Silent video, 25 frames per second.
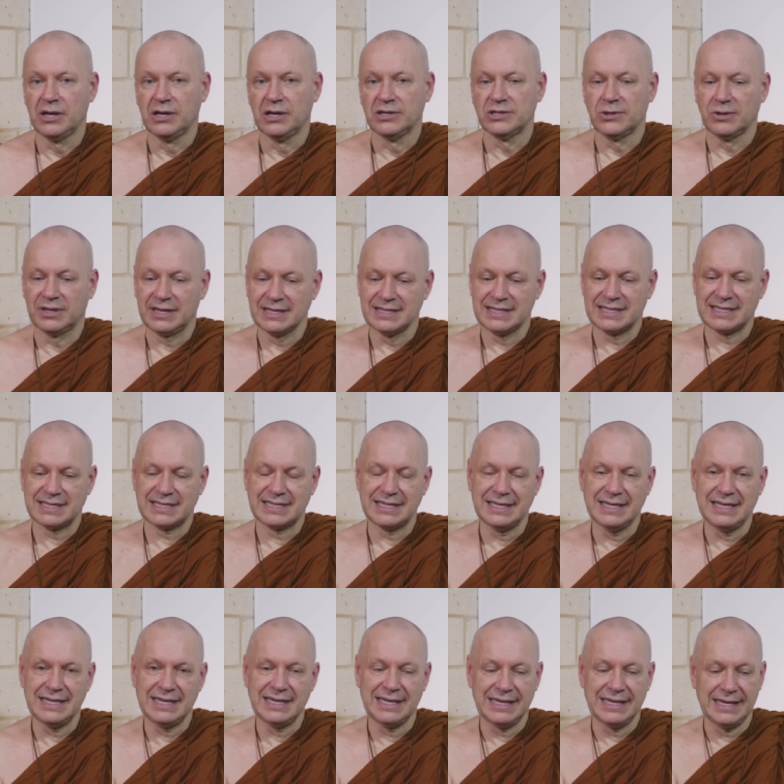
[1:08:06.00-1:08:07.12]
So you can
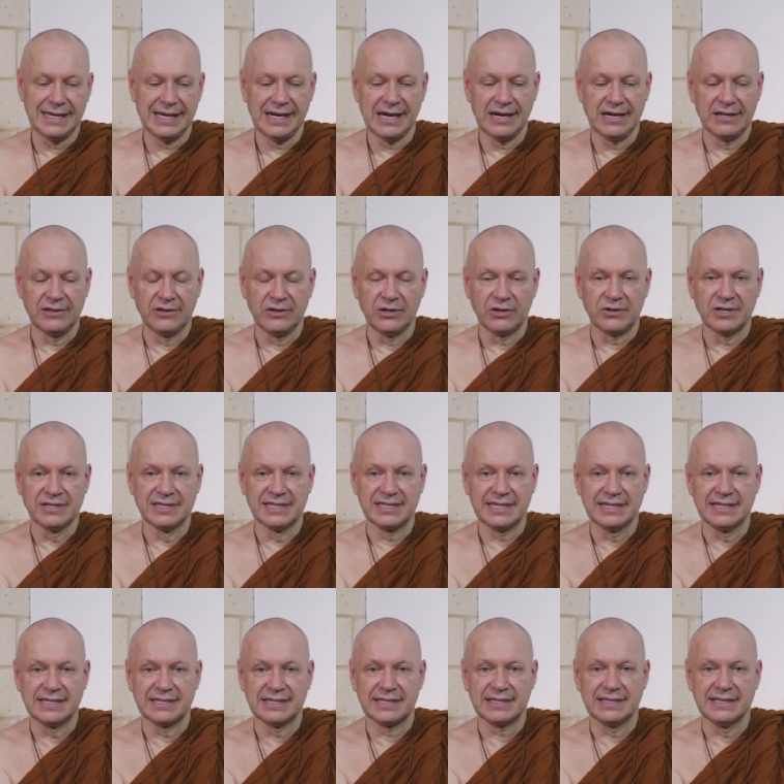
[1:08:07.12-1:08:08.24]
see here the
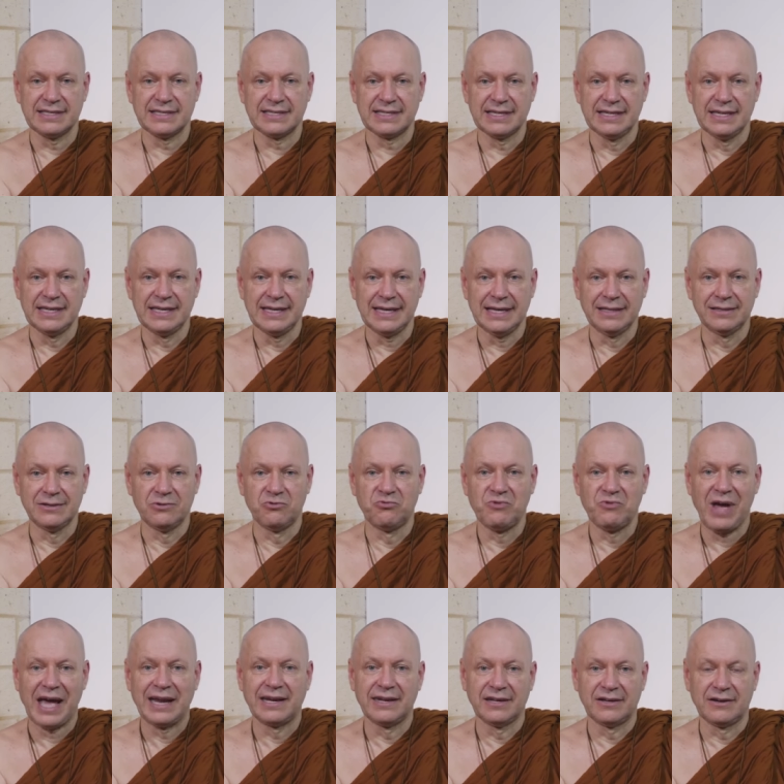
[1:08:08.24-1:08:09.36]
consistency in the
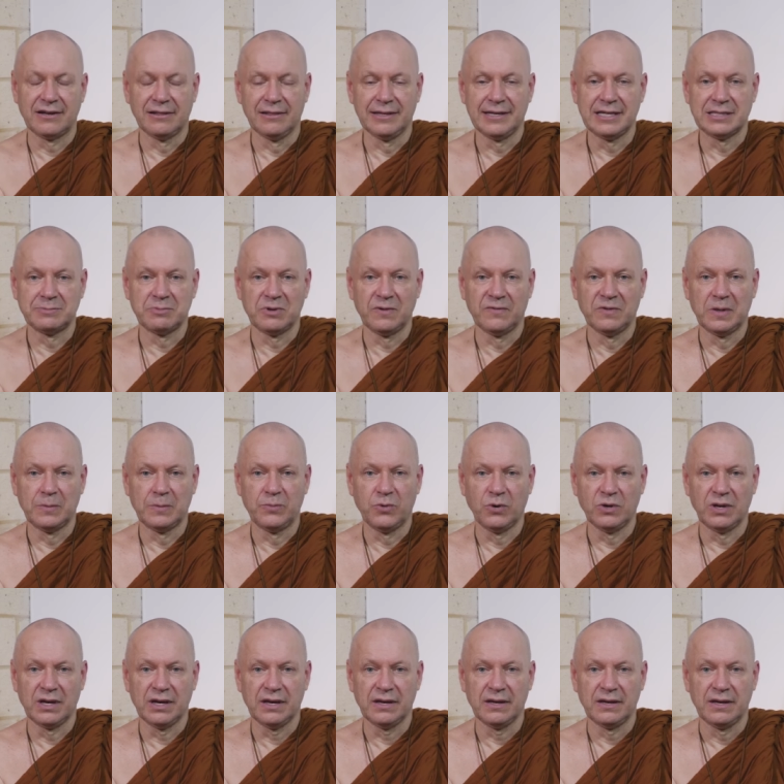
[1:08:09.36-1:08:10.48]
radicalism of the
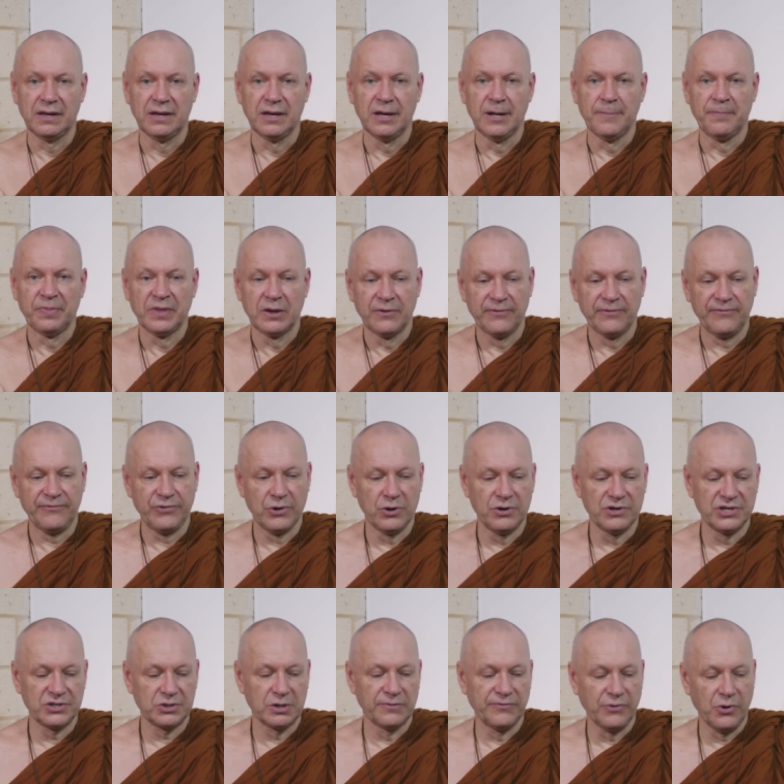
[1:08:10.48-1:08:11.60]
Buddha.
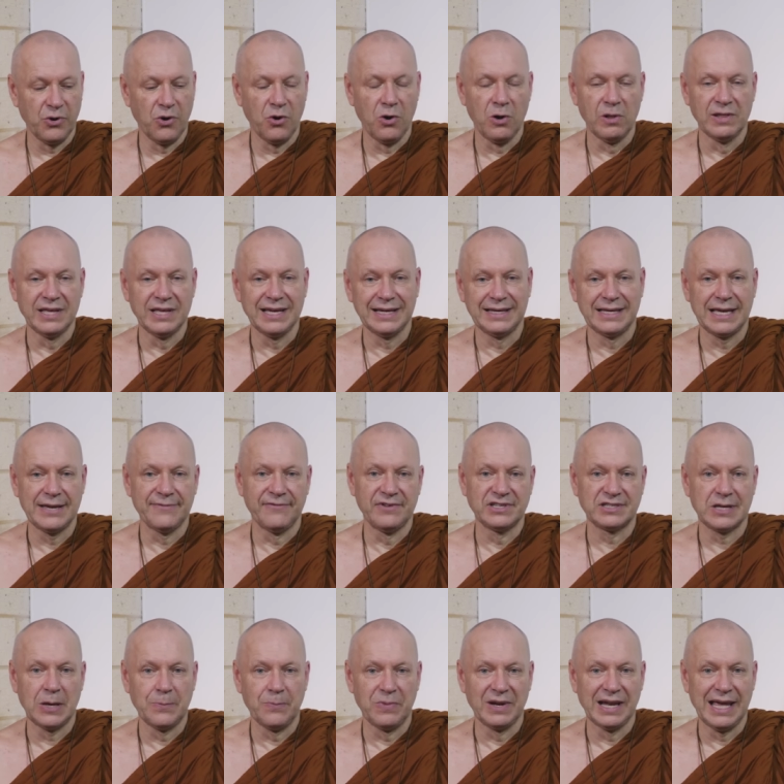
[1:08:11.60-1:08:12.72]
First of all, he
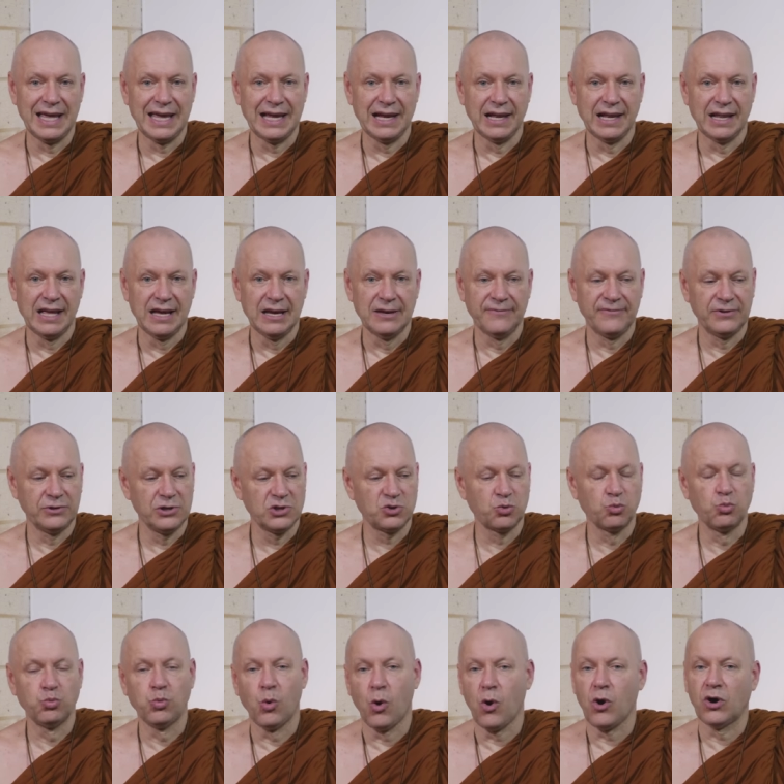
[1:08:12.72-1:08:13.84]
gives up lay life and just
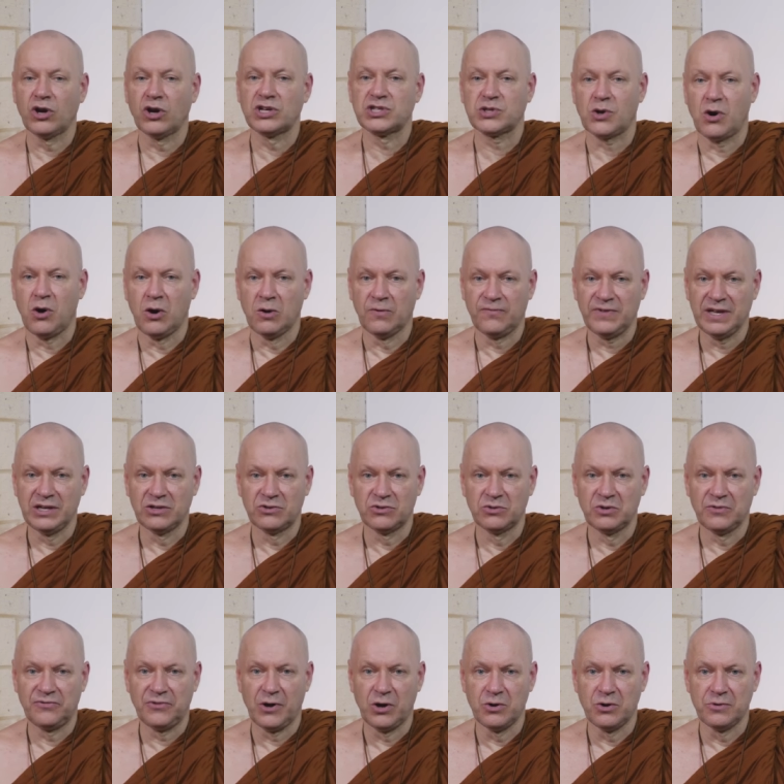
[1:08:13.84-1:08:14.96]
walks off into
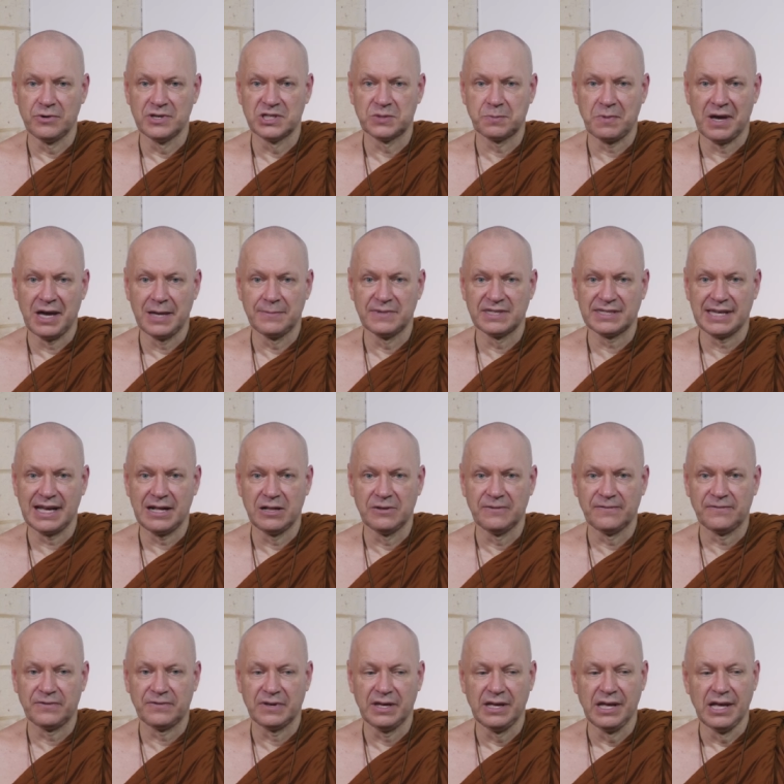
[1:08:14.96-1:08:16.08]
the forest by
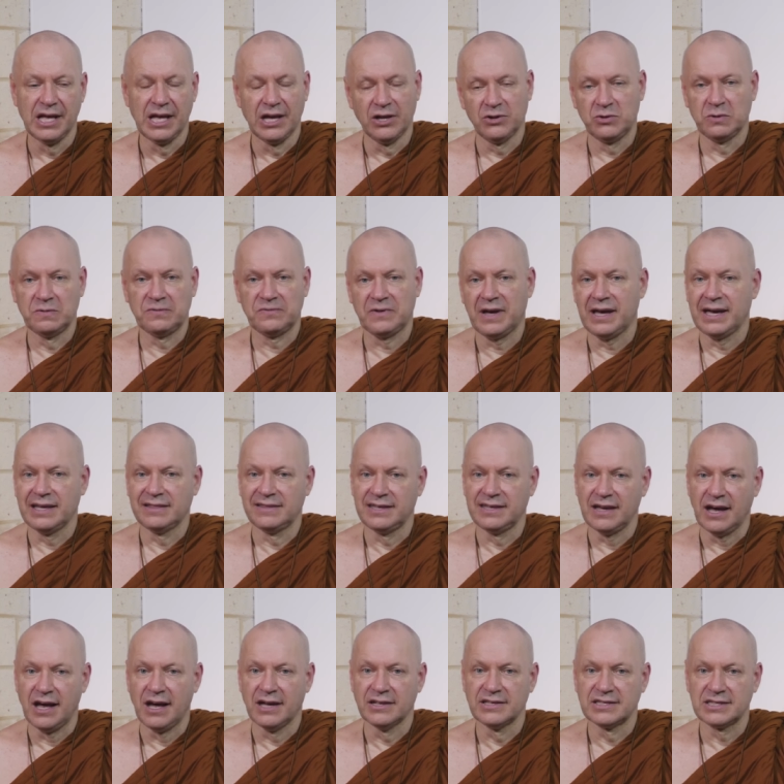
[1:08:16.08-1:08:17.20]
himself to find
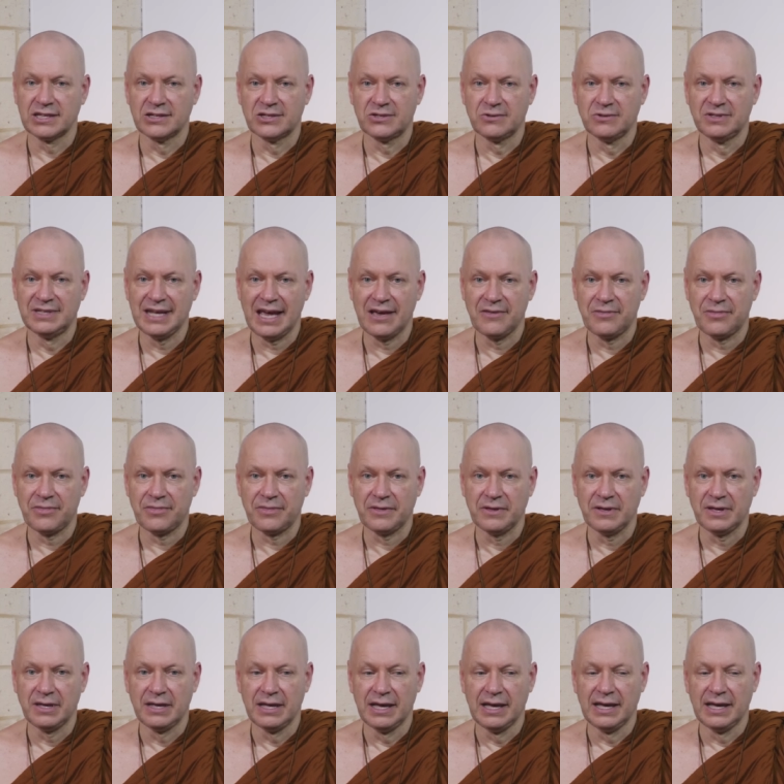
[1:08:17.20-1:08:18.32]
the answer to death. Yeah,